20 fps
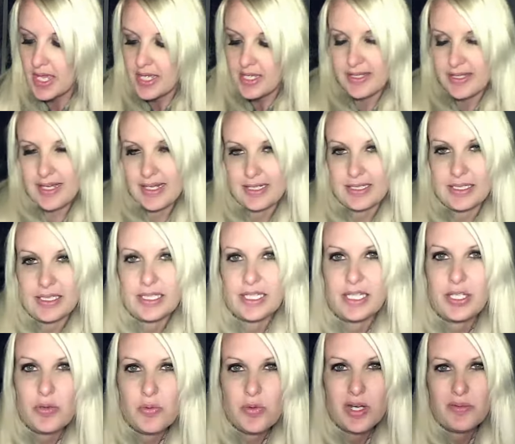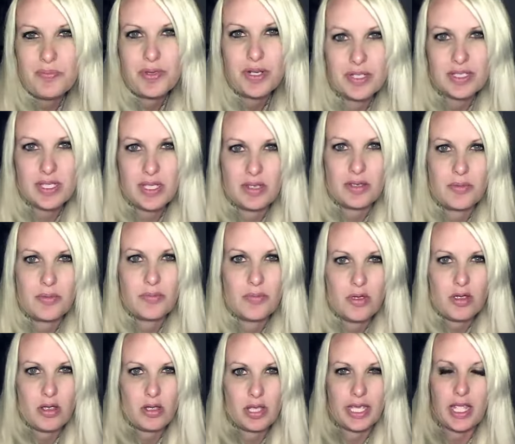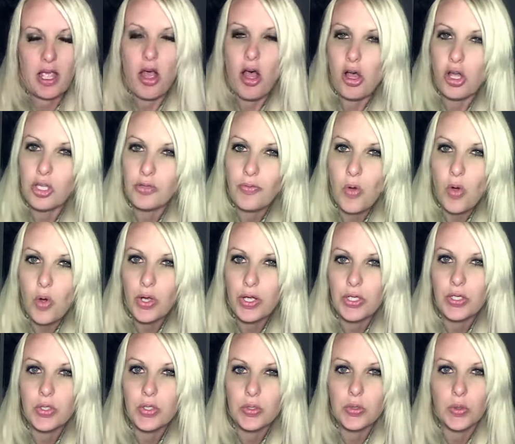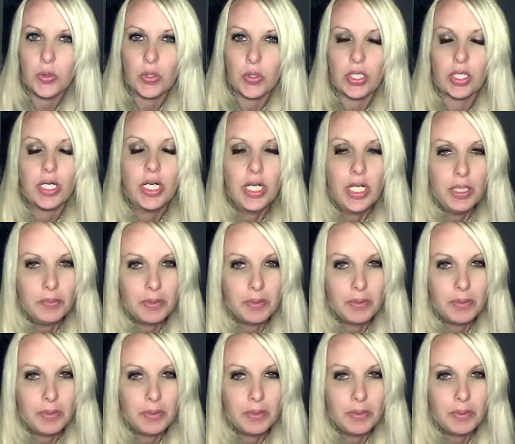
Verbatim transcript: Secondly, you want to put some like olive oil or